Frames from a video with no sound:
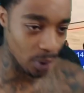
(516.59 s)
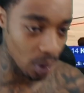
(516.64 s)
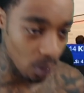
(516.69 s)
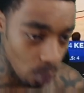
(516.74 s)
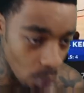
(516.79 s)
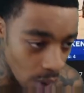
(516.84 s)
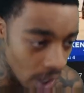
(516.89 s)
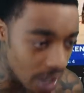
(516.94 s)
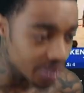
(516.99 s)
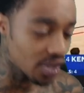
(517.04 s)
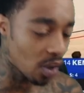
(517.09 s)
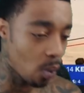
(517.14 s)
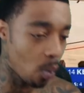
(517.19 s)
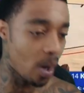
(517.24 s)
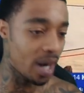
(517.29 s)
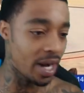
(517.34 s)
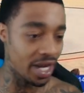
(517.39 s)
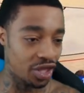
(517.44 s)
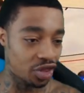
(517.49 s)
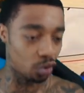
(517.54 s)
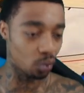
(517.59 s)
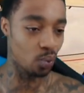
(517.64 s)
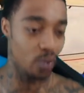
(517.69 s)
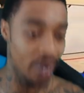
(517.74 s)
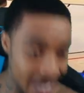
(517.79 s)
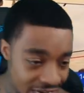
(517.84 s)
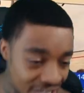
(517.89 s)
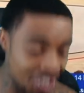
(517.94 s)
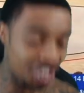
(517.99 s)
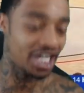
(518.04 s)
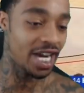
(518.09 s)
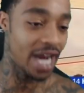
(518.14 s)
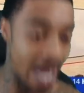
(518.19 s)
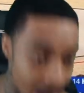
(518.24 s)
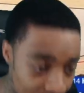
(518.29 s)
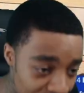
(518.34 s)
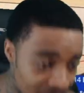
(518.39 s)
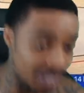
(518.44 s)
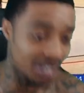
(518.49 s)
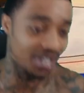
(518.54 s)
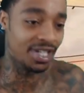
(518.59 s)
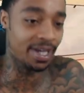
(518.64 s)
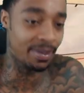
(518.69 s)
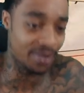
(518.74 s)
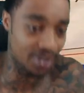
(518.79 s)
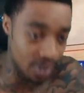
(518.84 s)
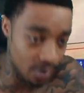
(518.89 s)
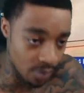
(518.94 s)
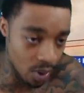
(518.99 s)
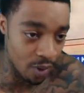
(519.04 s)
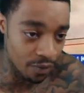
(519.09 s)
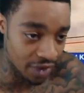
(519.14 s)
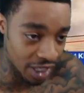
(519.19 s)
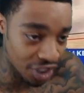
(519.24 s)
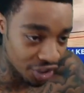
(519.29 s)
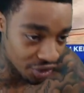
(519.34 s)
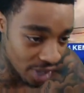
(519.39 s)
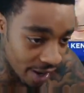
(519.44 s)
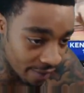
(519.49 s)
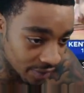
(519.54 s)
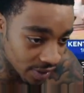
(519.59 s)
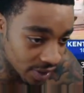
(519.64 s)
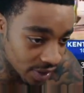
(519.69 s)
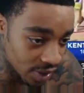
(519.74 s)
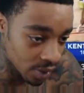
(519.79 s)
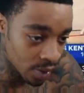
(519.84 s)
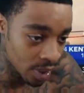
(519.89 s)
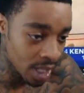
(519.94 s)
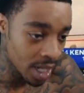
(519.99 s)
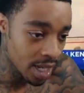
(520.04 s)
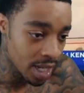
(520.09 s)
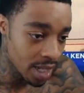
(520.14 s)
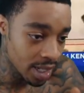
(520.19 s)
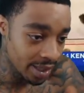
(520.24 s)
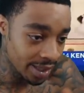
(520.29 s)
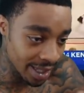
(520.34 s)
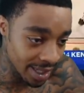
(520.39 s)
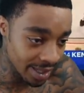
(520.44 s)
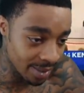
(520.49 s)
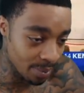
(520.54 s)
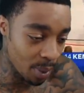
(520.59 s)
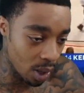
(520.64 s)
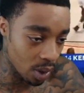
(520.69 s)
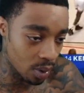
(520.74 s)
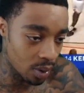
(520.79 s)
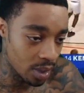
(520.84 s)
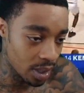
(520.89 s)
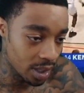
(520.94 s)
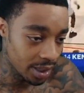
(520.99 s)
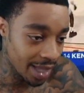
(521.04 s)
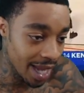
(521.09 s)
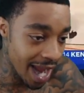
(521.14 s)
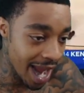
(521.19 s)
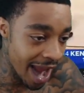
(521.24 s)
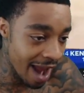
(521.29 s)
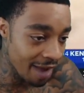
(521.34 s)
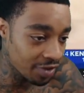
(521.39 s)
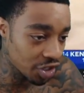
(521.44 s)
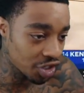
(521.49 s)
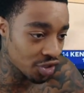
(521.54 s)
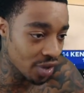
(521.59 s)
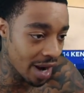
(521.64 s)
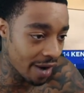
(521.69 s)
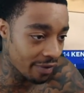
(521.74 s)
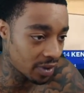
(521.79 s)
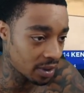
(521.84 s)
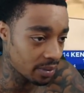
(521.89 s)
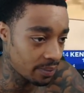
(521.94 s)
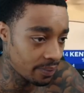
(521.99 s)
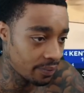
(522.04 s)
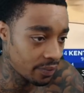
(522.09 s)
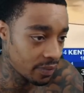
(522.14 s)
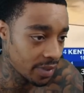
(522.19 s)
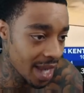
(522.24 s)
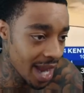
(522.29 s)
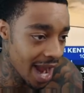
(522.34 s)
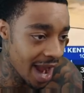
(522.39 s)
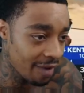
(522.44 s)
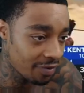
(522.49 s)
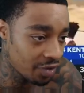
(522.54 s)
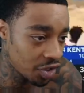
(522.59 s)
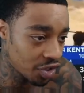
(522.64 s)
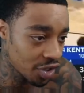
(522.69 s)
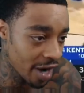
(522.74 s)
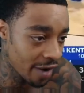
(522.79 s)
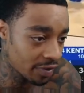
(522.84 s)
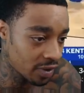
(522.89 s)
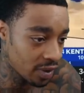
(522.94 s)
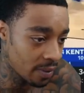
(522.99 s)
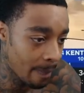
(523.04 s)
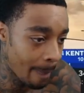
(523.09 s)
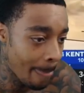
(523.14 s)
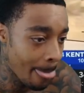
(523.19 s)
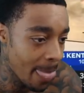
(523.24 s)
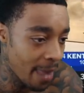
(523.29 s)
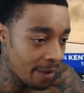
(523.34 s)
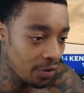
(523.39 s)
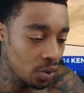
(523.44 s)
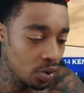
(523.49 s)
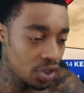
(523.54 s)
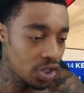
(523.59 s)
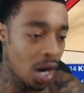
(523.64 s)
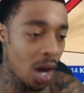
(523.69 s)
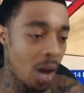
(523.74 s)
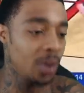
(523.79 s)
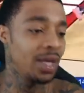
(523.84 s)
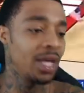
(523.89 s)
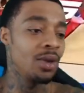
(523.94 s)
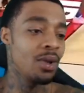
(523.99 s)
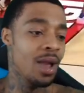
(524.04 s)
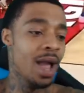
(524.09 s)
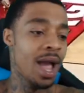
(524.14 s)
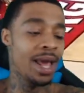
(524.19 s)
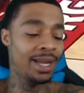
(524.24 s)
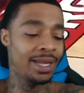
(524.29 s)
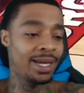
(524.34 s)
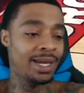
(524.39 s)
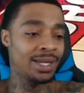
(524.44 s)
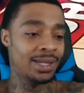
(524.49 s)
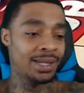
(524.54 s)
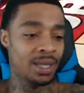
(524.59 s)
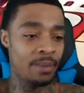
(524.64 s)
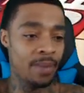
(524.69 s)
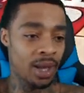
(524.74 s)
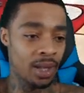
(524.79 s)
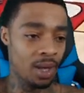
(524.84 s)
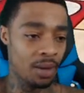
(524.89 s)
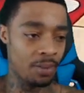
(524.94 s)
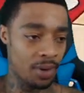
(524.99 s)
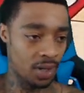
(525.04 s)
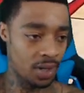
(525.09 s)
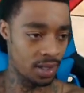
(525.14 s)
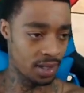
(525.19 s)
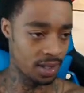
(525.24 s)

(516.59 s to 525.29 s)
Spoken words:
The Warriors are winning 3 championships in a row if they draft this dude. Bro, they have to draft him. They have to draft him. If you don't, then you got Dennis LaMelo Ball.